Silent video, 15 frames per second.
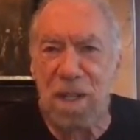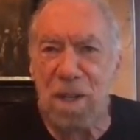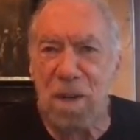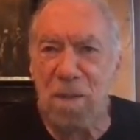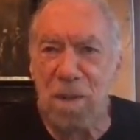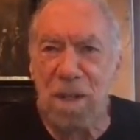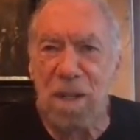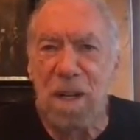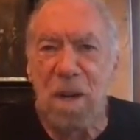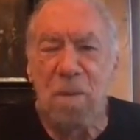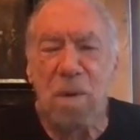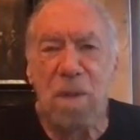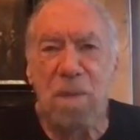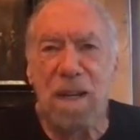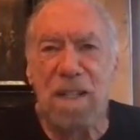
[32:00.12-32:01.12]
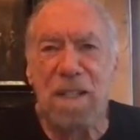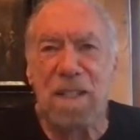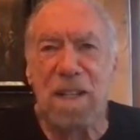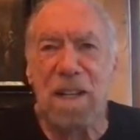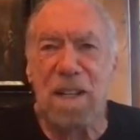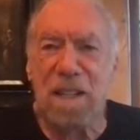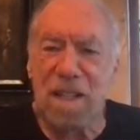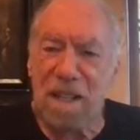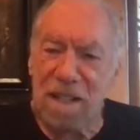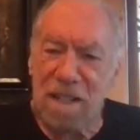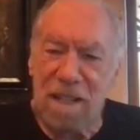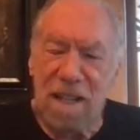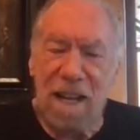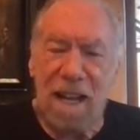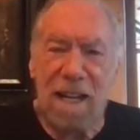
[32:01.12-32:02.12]
it over with my son, and then
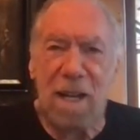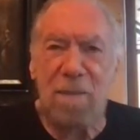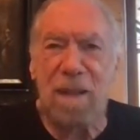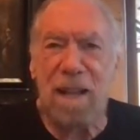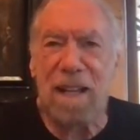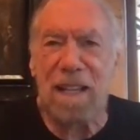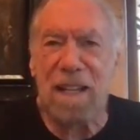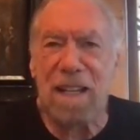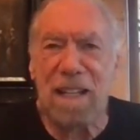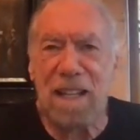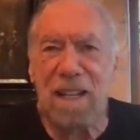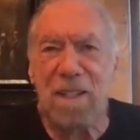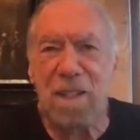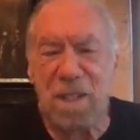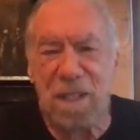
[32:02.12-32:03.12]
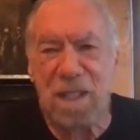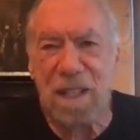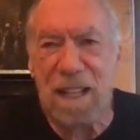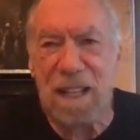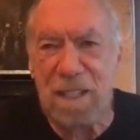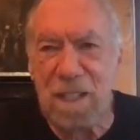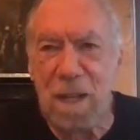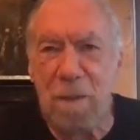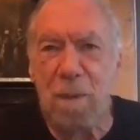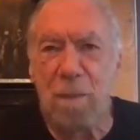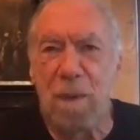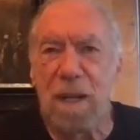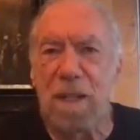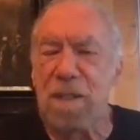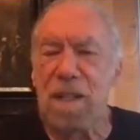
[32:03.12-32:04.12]
I got back in again just in the last couple of
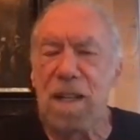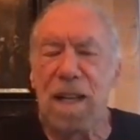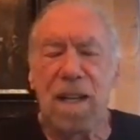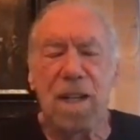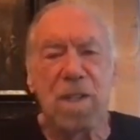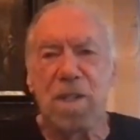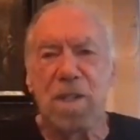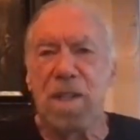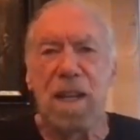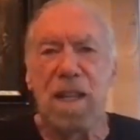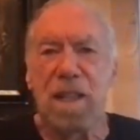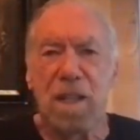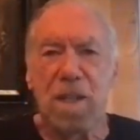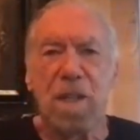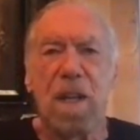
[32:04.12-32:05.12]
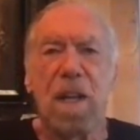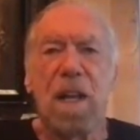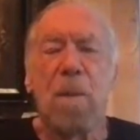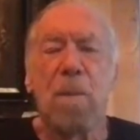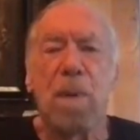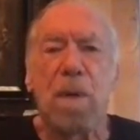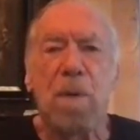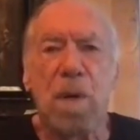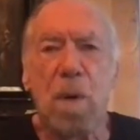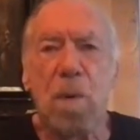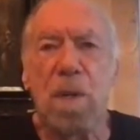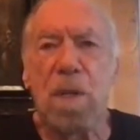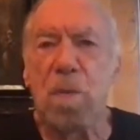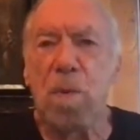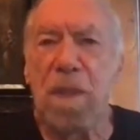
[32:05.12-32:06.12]
months. And I could just say this:
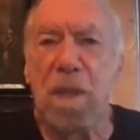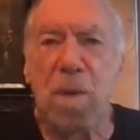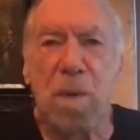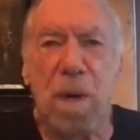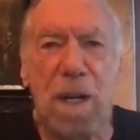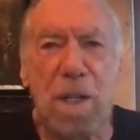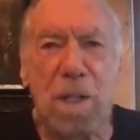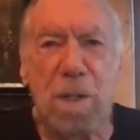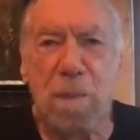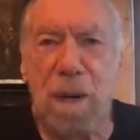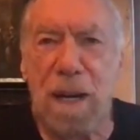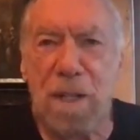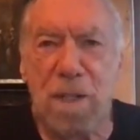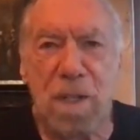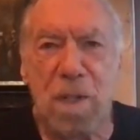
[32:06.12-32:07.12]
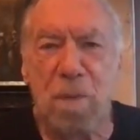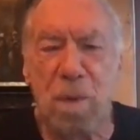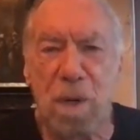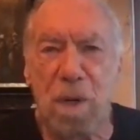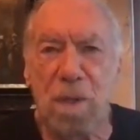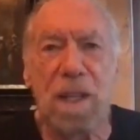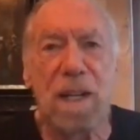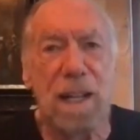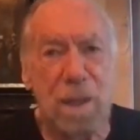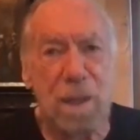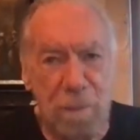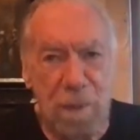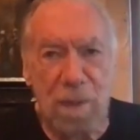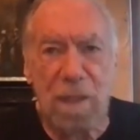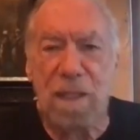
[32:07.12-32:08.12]
Patron is one of the greatest brands in the world, and I'm
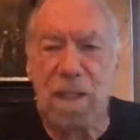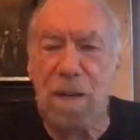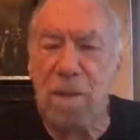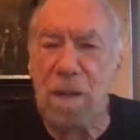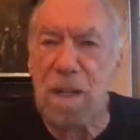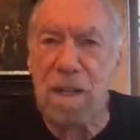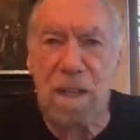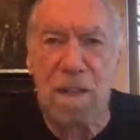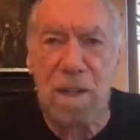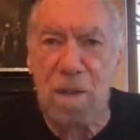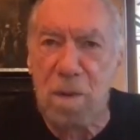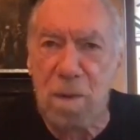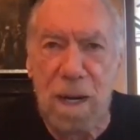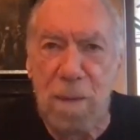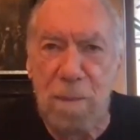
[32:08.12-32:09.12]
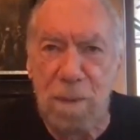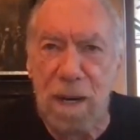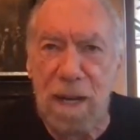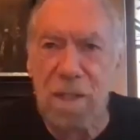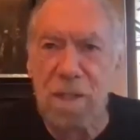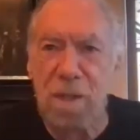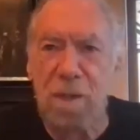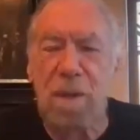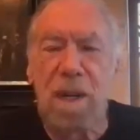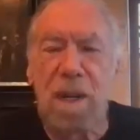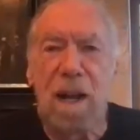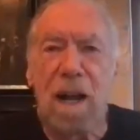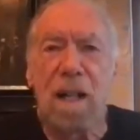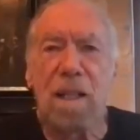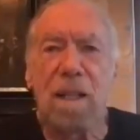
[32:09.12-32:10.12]
building definitely another great brand. So
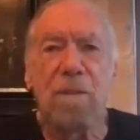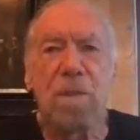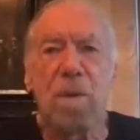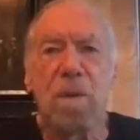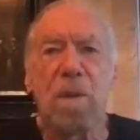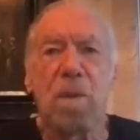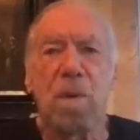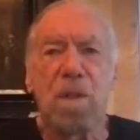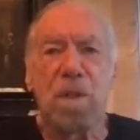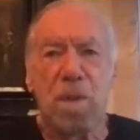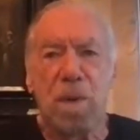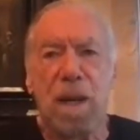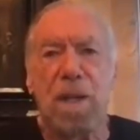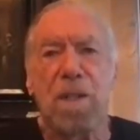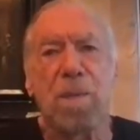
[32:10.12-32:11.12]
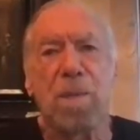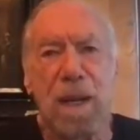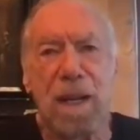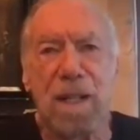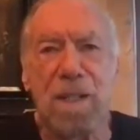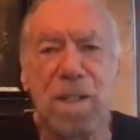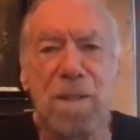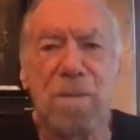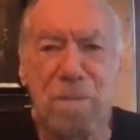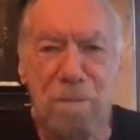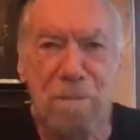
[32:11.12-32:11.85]
I'll have two of the world's greatest brands.